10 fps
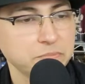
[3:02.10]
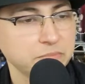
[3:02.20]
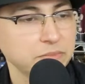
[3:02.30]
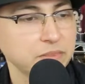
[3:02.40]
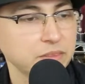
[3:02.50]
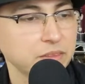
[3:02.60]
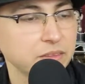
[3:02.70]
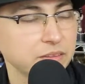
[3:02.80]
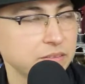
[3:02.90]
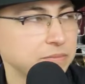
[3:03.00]

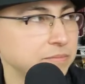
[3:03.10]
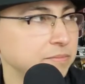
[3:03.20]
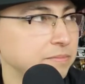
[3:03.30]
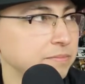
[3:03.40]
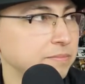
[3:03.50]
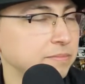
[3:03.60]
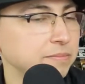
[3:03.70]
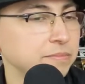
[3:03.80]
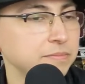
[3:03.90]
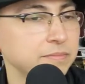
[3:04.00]

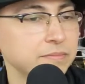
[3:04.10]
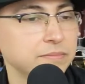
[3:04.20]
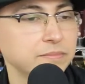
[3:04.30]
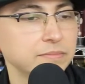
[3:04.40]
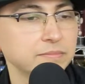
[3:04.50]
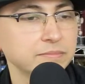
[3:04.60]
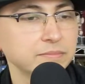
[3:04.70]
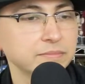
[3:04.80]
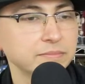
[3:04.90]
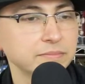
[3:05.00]

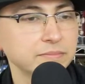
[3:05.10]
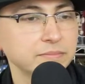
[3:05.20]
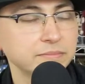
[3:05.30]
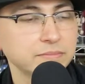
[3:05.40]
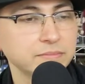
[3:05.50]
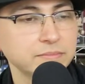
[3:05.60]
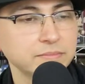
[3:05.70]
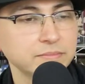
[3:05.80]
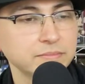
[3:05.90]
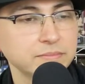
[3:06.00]
The person shown says nothing.